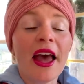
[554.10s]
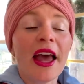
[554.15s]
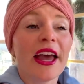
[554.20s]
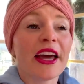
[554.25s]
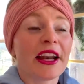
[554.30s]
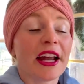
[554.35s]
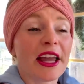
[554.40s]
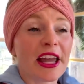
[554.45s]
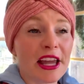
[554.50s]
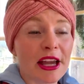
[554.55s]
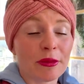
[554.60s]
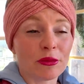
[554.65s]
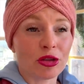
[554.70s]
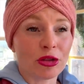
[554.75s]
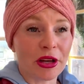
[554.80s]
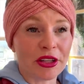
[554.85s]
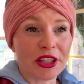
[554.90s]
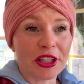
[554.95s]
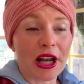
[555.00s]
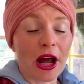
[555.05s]
and I am
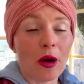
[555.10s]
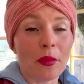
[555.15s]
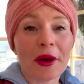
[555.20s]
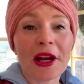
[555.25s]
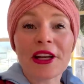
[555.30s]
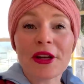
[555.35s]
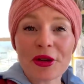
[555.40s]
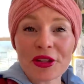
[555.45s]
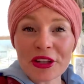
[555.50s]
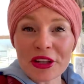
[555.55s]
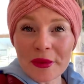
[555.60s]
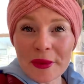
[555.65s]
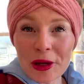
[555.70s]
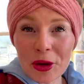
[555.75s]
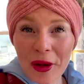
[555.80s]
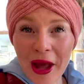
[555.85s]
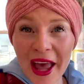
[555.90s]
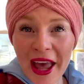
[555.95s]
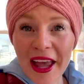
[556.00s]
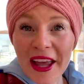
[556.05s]
stressing out, but I know it's gonna be
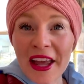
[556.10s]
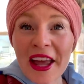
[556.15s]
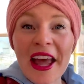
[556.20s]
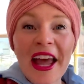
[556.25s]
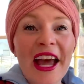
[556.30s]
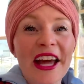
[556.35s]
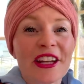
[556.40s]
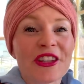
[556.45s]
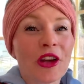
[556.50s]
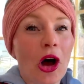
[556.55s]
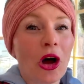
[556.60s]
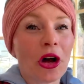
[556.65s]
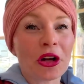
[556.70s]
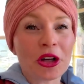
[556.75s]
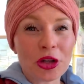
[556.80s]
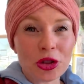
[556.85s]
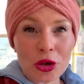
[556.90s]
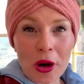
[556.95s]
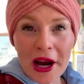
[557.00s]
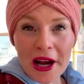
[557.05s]
okay and it's all
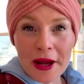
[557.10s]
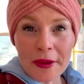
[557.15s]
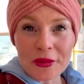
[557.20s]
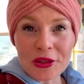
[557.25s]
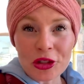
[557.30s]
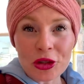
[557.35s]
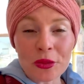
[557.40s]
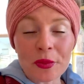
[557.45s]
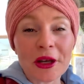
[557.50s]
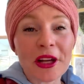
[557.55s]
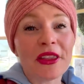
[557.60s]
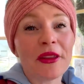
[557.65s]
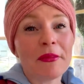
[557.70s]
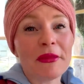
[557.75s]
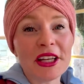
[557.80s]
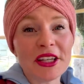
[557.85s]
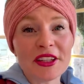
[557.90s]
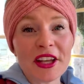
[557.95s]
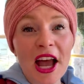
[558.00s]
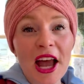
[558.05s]
gonna dry up soon. But in the
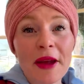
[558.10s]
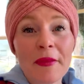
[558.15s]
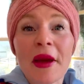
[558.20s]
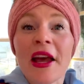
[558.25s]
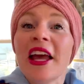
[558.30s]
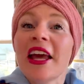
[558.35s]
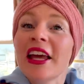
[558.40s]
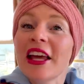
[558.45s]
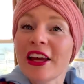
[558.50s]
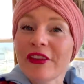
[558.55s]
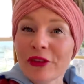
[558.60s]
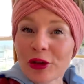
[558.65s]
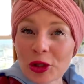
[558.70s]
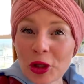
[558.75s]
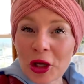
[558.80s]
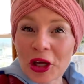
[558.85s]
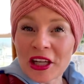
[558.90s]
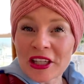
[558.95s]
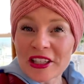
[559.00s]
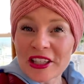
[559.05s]
meantime, if you're
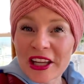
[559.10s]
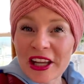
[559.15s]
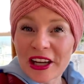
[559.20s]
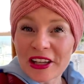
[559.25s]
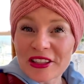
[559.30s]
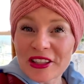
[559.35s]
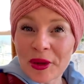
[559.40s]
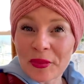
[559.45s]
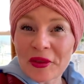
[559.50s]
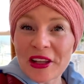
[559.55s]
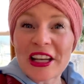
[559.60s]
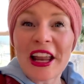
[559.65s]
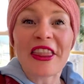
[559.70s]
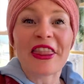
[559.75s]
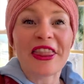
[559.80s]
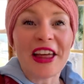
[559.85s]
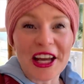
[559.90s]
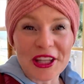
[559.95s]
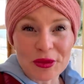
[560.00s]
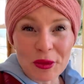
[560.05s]
looking to get us something,
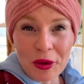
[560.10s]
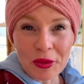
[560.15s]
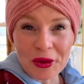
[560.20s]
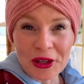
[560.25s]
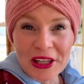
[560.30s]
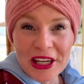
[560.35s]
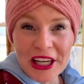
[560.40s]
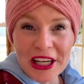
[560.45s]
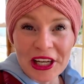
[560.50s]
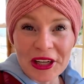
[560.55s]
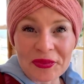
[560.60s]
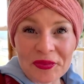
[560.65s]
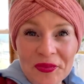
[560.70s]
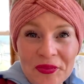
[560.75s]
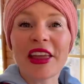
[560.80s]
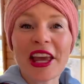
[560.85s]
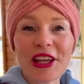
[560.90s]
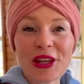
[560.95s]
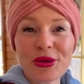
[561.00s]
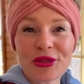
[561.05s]
that's what we're needing.
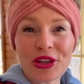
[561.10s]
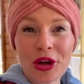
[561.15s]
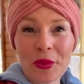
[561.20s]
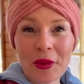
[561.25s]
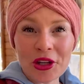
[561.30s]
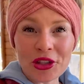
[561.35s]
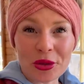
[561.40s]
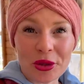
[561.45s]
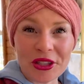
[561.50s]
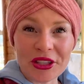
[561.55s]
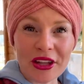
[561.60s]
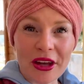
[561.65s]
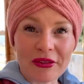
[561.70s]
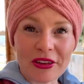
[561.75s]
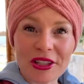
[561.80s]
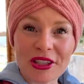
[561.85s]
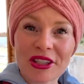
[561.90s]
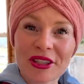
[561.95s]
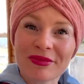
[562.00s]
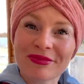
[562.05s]
Thank you so much, horse
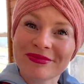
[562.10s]
lovers.